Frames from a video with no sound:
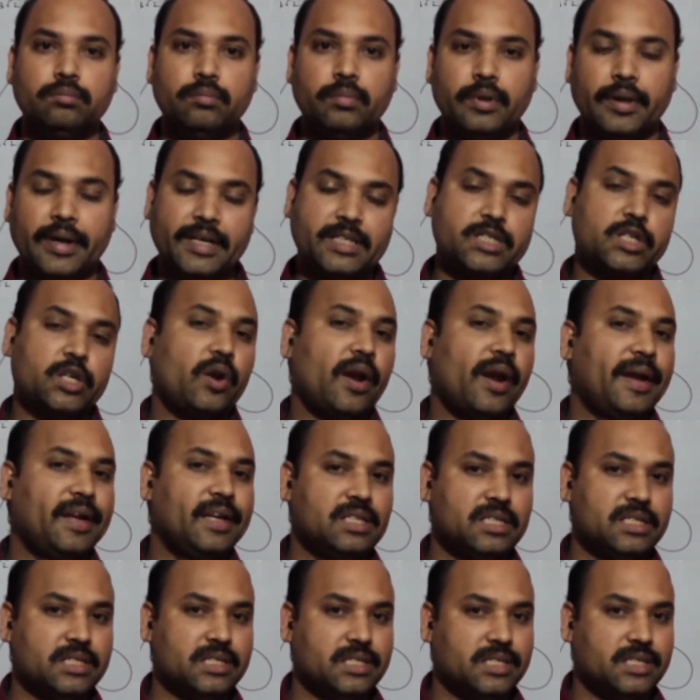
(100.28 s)

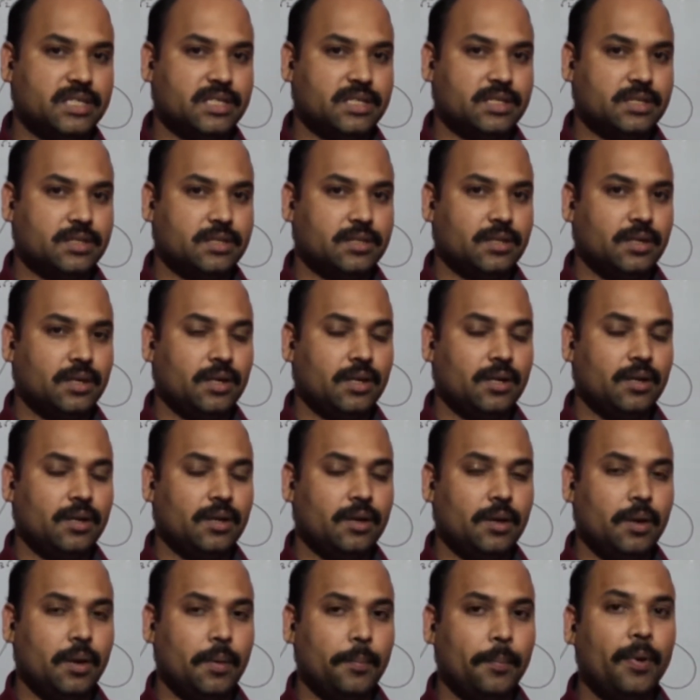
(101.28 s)
rationalize it.
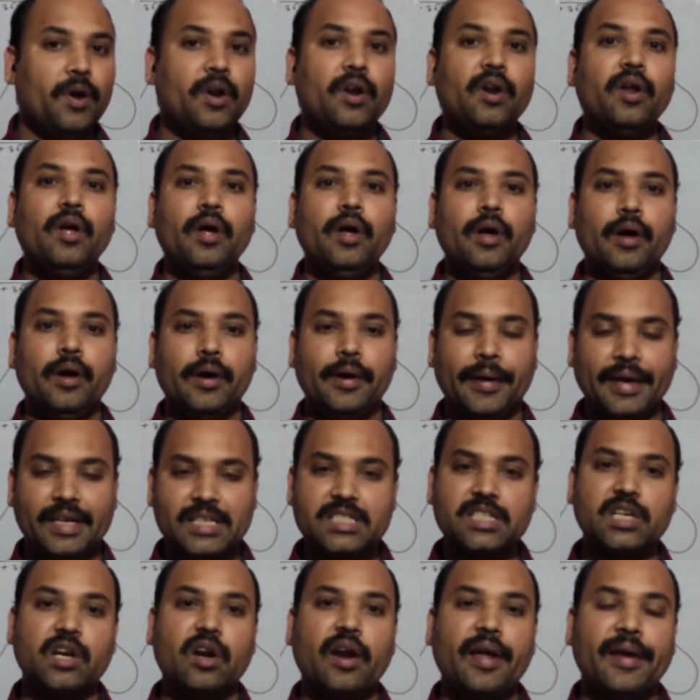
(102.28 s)
For
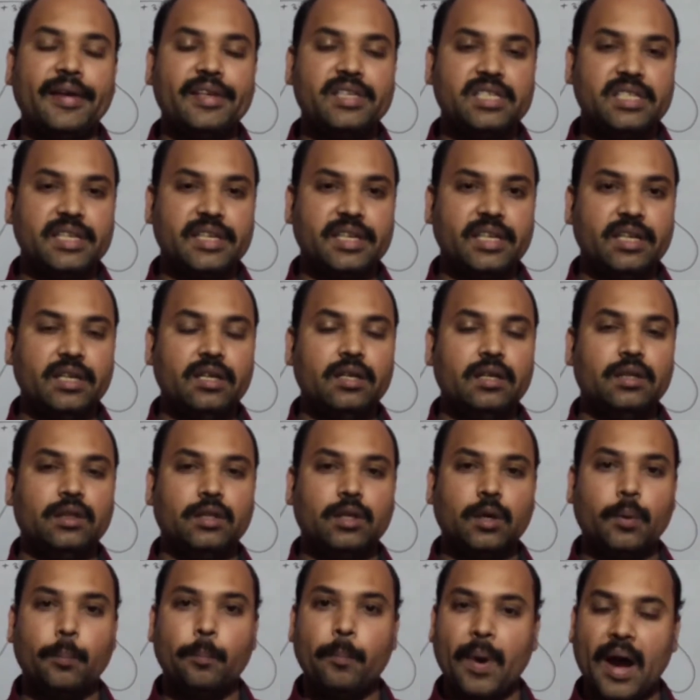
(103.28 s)
rationalizing
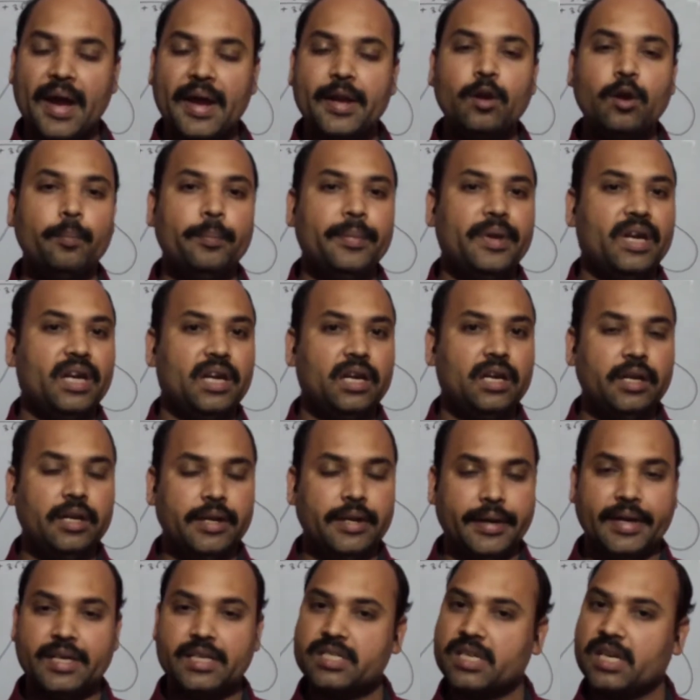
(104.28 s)
the binomial
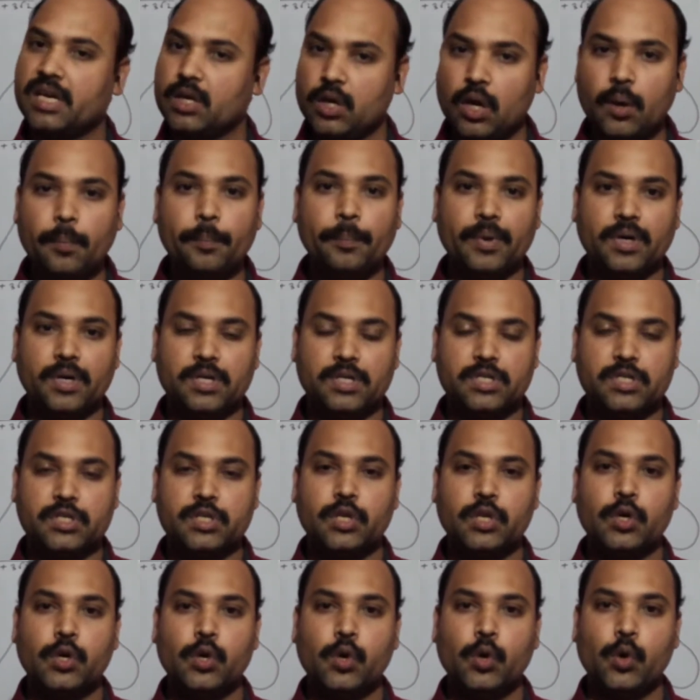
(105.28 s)
irrational numbers,
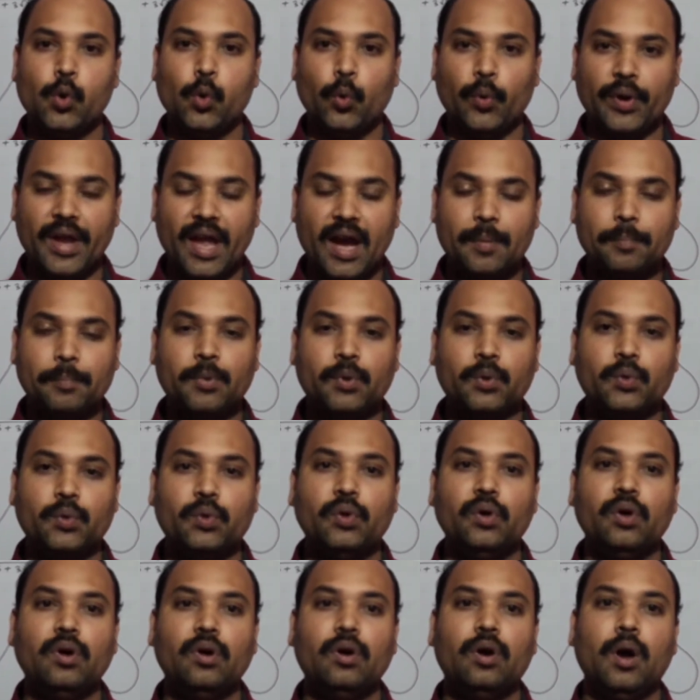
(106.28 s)
we have
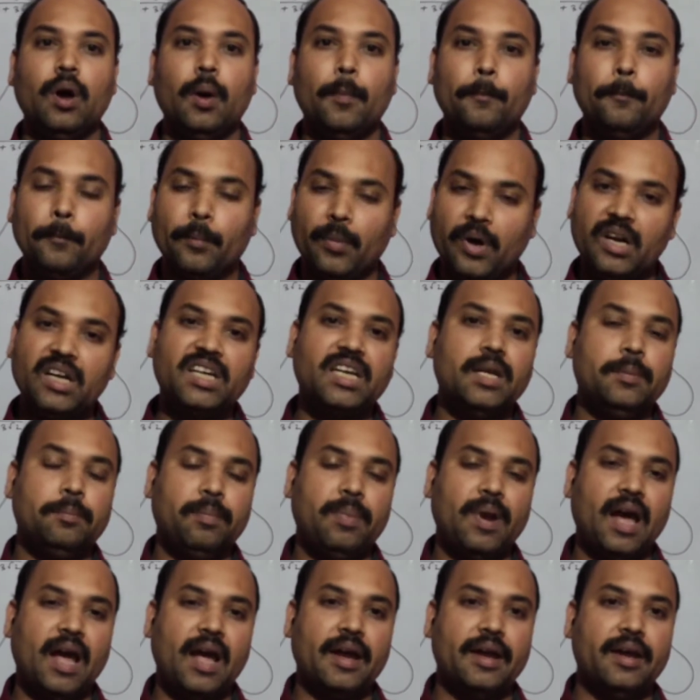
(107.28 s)
to
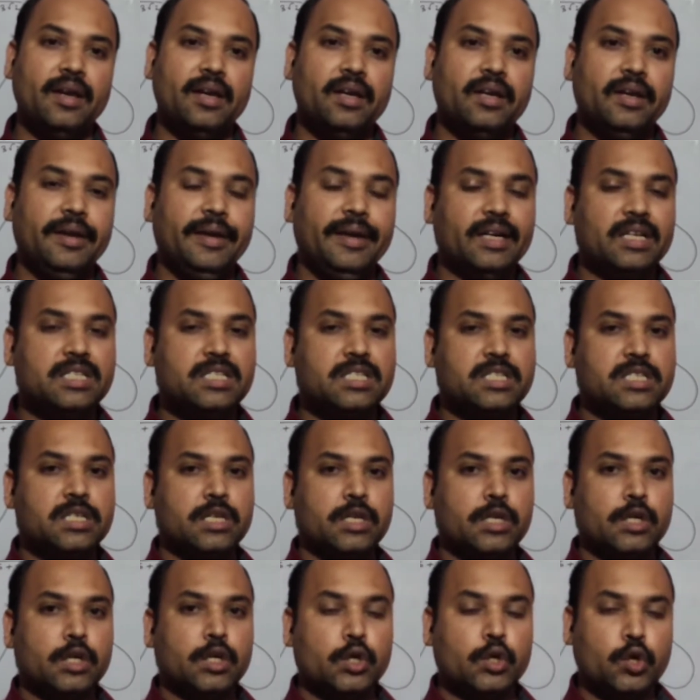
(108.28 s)
multiply its
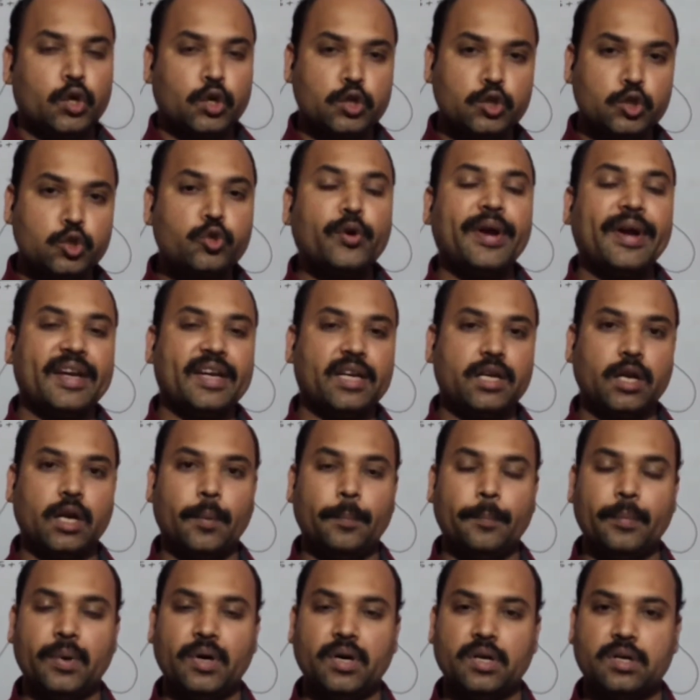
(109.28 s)
conjugate
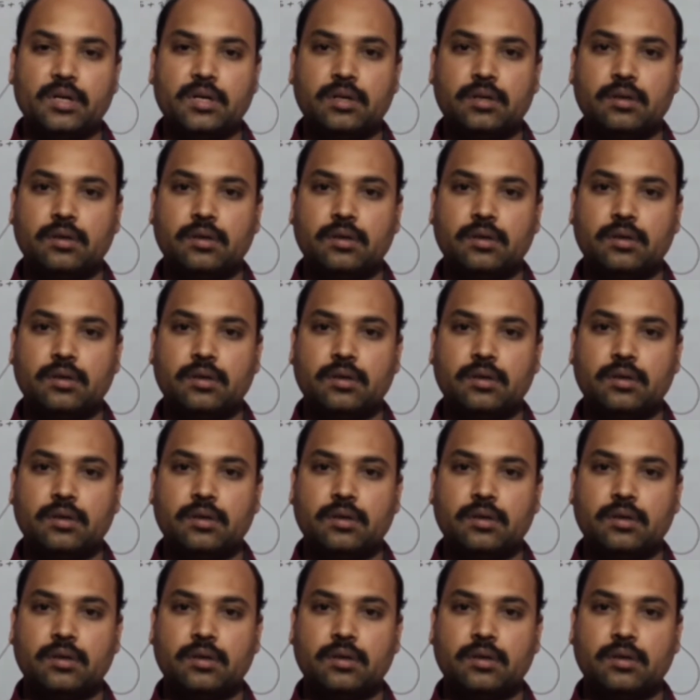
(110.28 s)
number